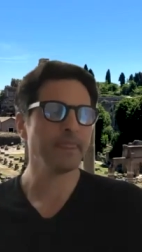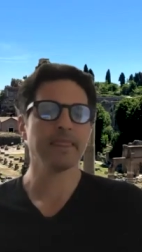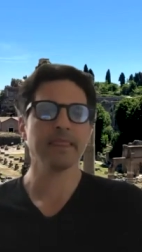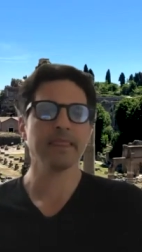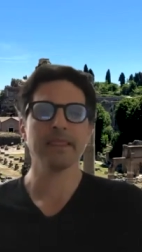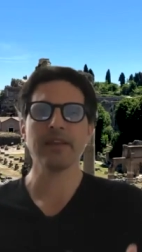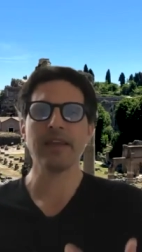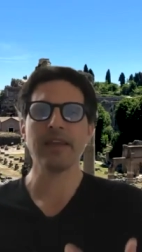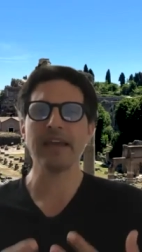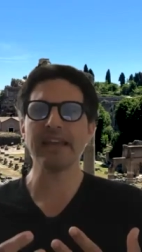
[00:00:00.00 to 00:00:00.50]

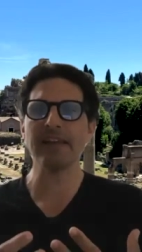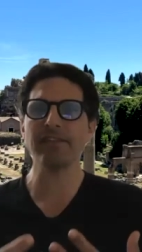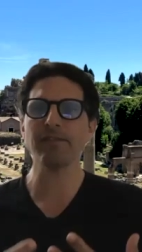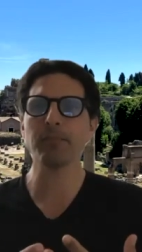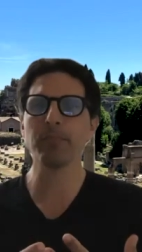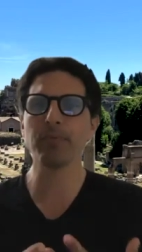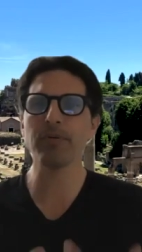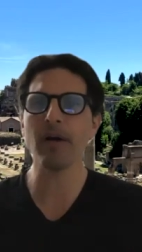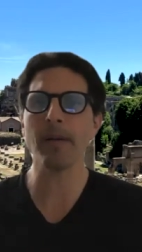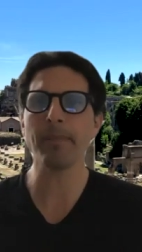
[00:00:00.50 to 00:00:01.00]
You had to
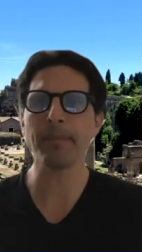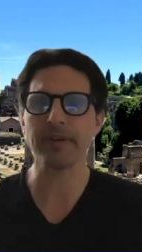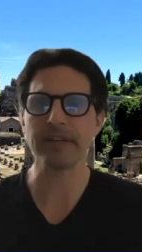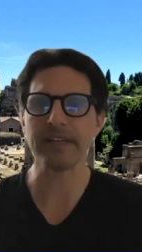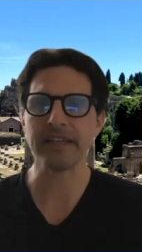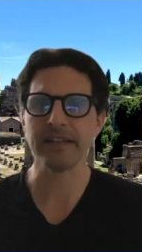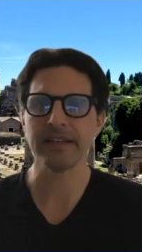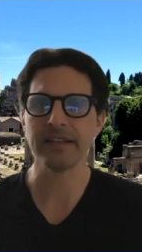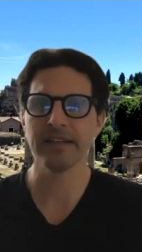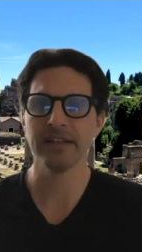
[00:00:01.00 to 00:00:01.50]
have
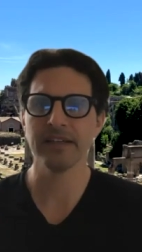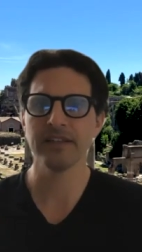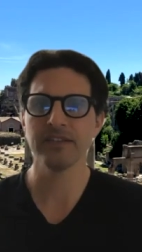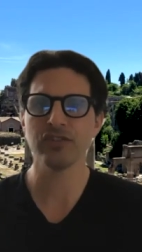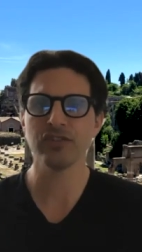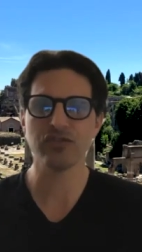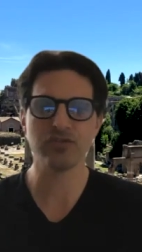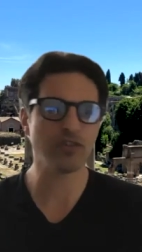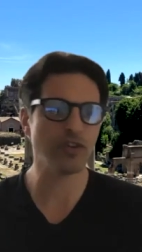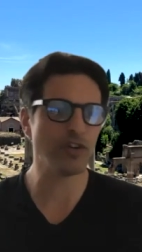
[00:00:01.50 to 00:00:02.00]
property
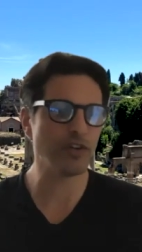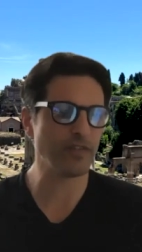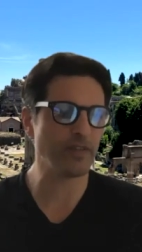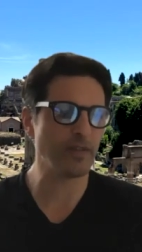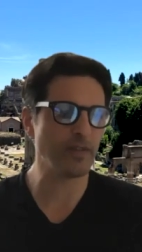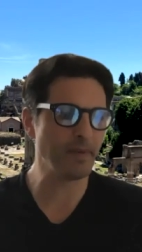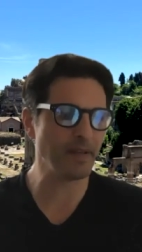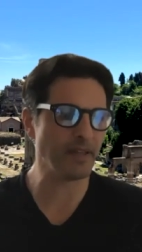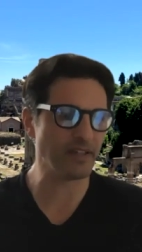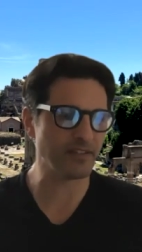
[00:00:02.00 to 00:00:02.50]
to serve in
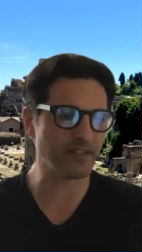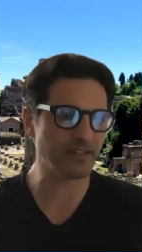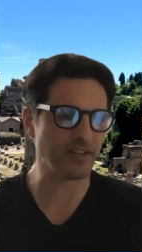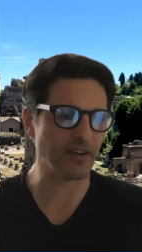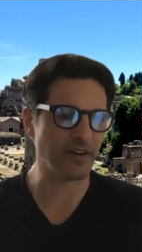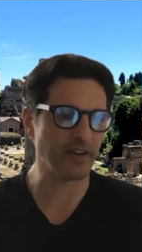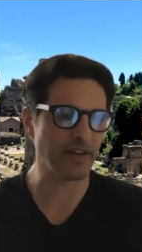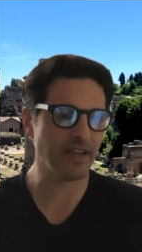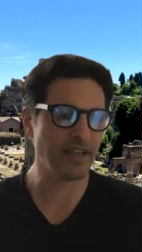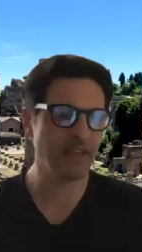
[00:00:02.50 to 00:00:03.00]
the military.